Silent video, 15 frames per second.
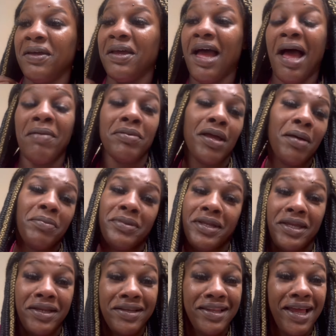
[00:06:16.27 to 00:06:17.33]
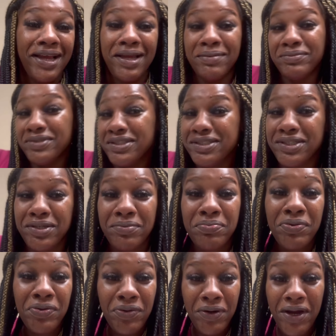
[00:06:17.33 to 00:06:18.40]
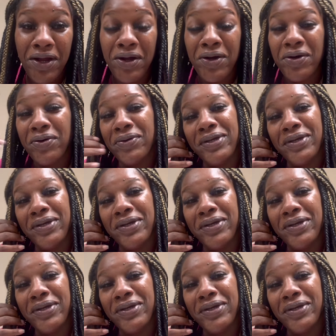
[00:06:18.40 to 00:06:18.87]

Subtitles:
I'm coming in here like I'm just a pro.